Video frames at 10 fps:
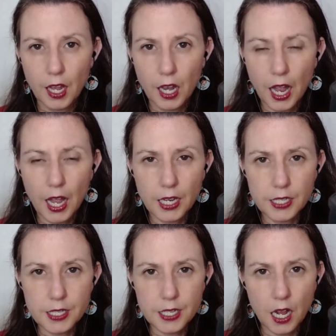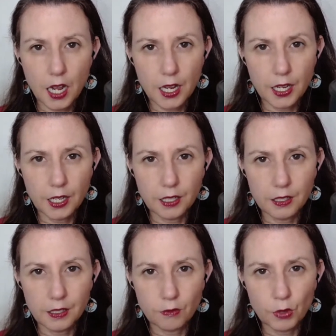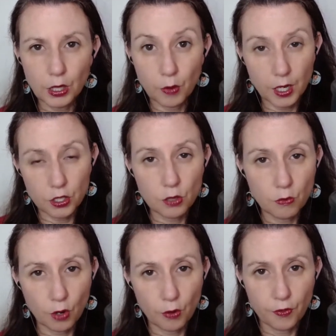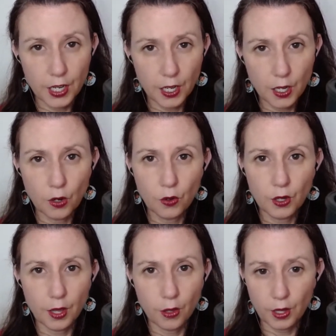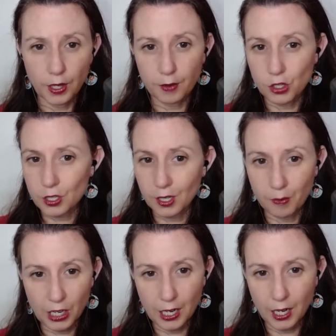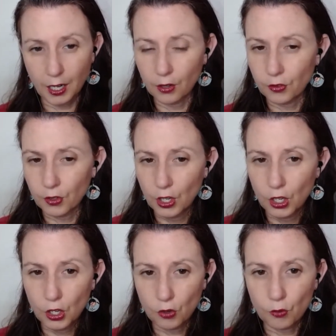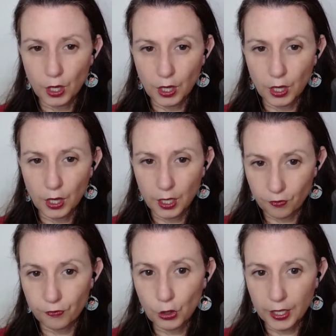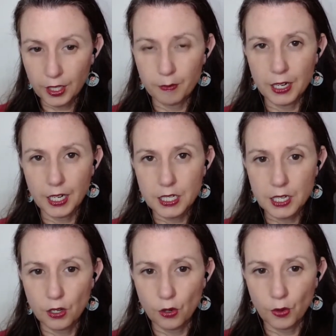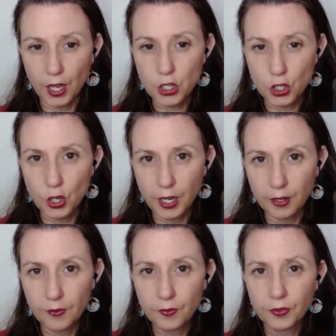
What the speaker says: And I really want to do more with video, although like just at the beginning of really fully committing to that journey.